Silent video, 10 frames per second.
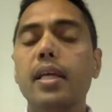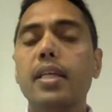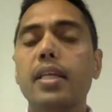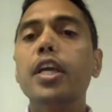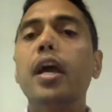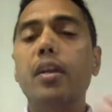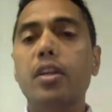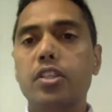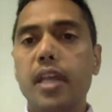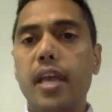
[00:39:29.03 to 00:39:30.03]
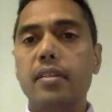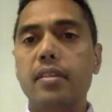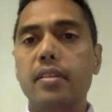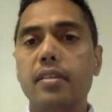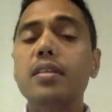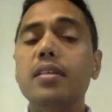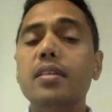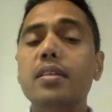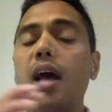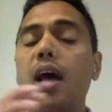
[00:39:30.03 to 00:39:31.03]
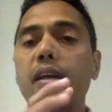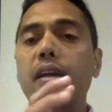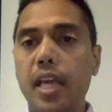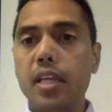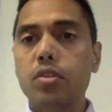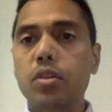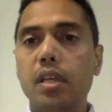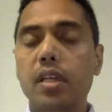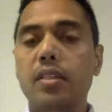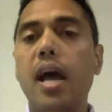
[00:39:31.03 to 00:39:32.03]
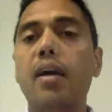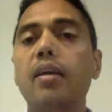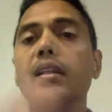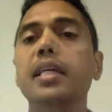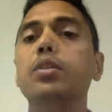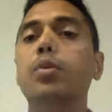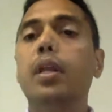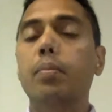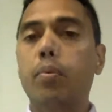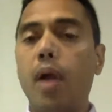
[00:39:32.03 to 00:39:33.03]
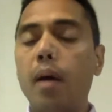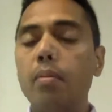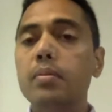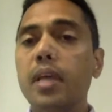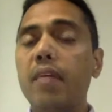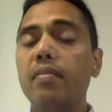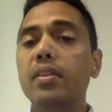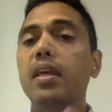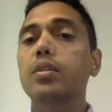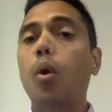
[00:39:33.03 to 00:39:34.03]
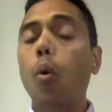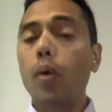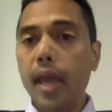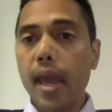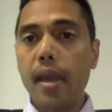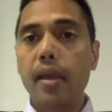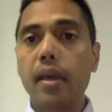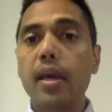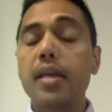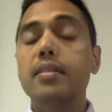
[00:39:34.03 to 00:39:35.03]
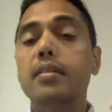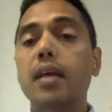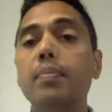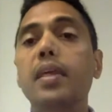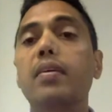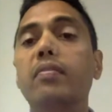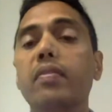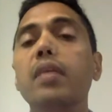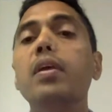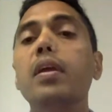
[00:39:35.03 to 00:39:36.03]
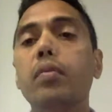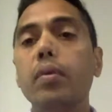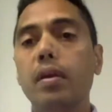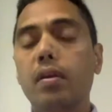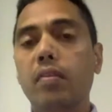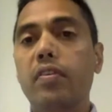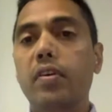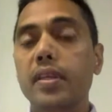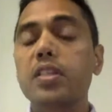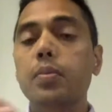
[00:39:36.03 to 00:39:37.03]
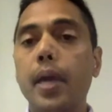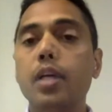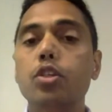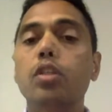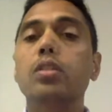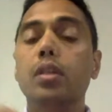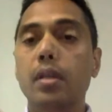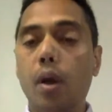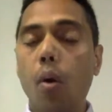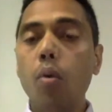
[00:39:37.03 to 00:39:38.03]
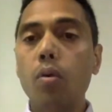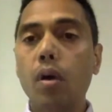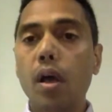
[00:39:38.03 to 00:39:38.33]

she understands that this is not dangerous, it's not going to lead to any problems, everything is okay, is something very critical for this patient to know.